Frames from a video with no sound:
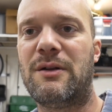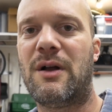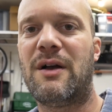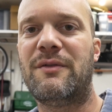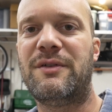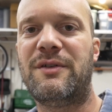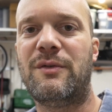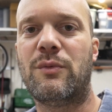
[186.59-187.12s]
You know,
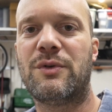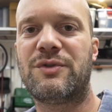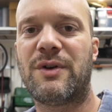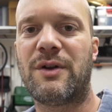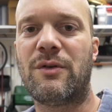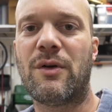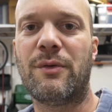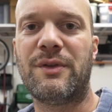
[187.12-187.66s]
obviously we're
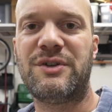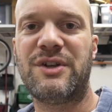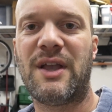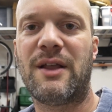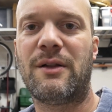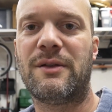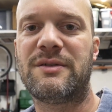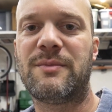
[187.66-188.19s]
trying to grow the
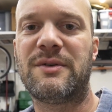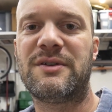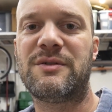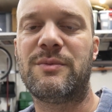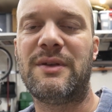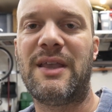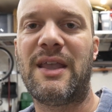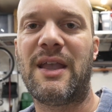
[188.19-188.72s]
channel as much
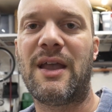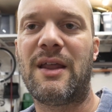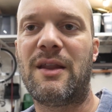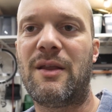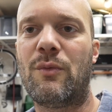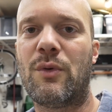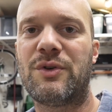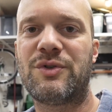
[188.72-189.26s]
as we can,
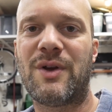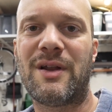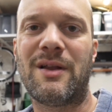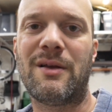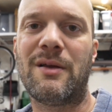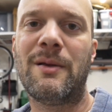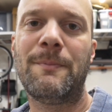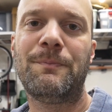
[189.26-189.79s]
and we're trying
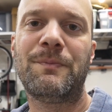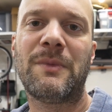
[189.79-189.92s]
to,